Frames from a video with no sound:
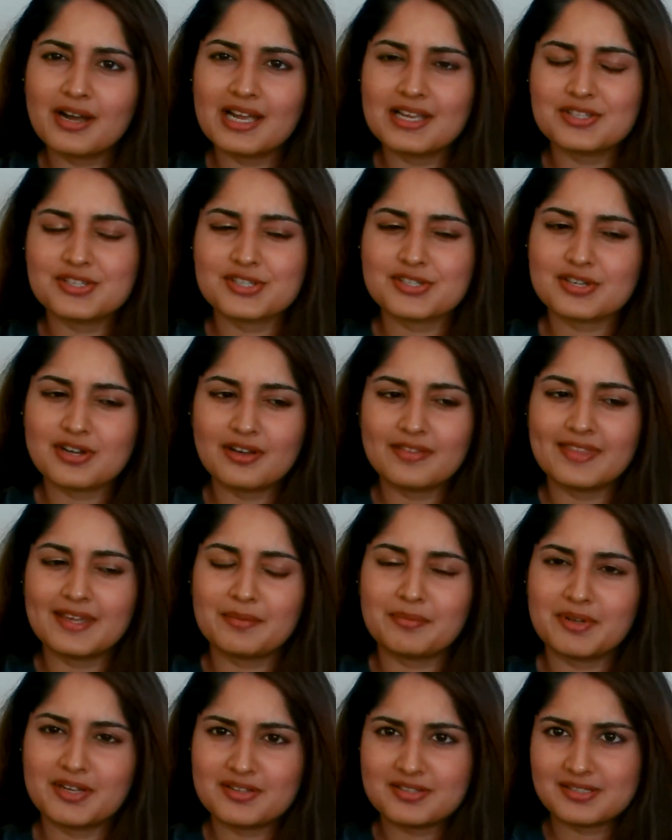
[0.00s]
I just got that
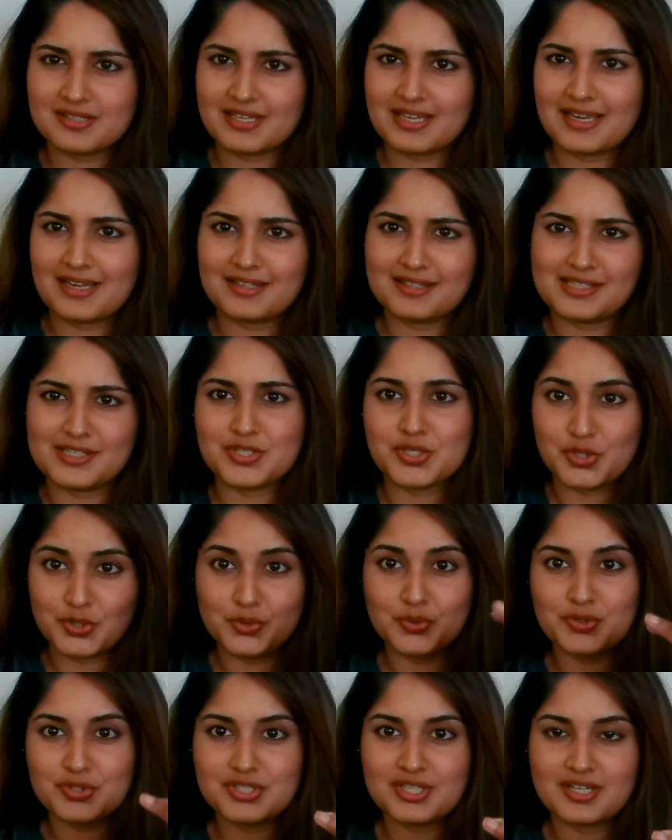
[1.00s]
because they had these
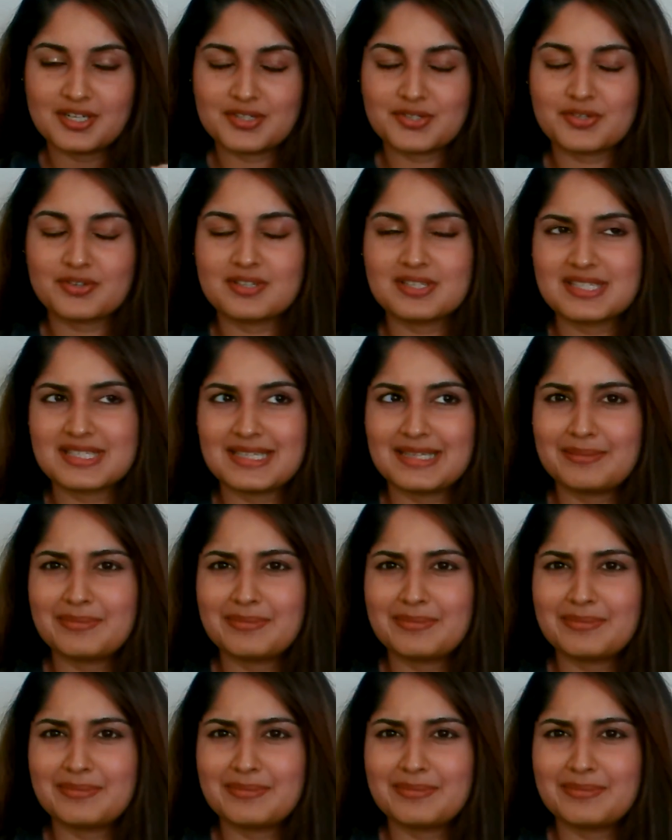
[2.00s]
huge jars on sale,